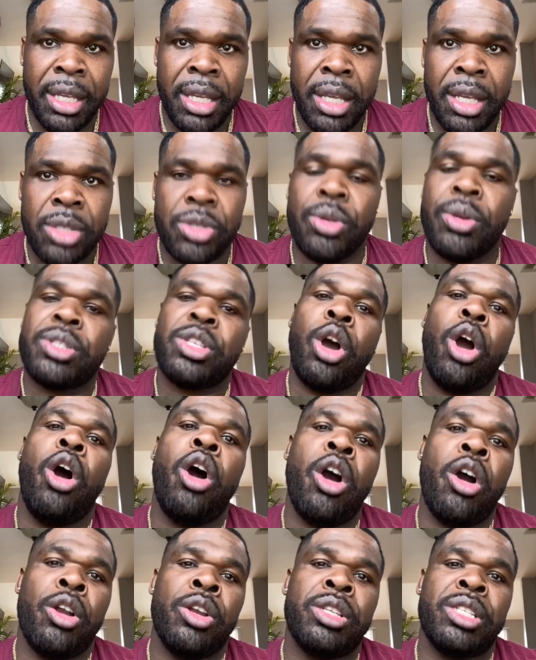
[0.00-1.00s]
So it's
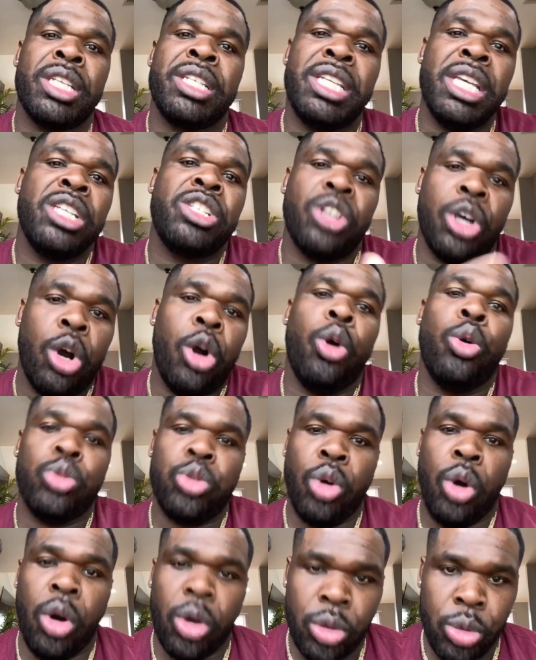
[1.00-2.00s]
hard to teach an old
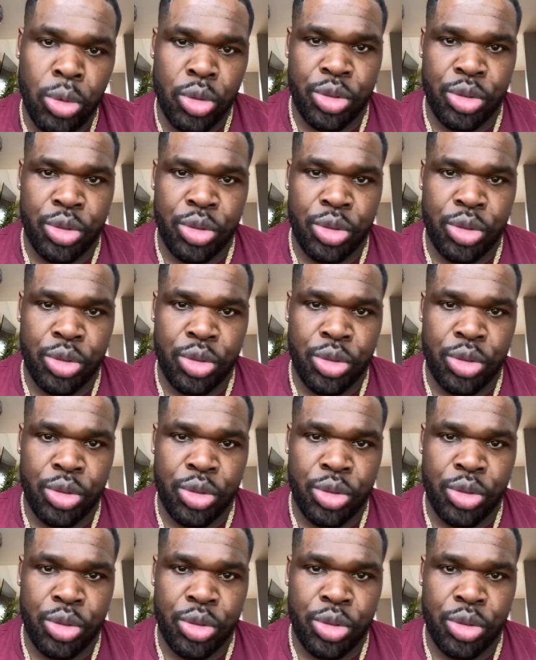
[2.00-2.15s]
dog new